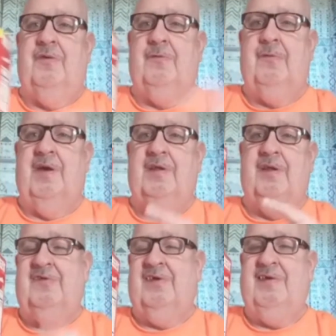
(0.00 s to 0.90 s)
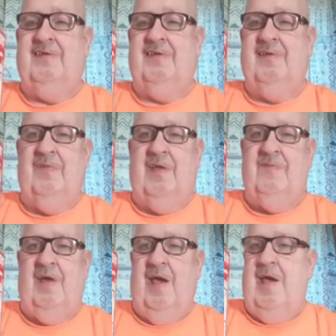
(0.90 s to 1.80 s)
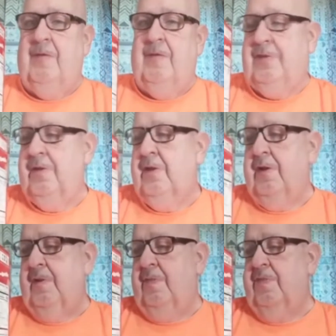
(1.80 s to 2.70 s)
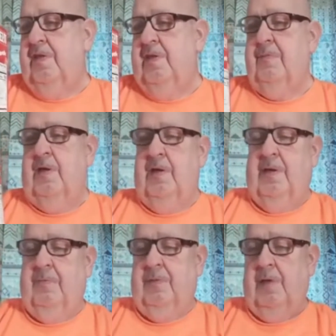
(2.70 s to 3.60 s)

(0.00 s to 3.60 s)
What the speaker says: regular cheese, they've amped them up.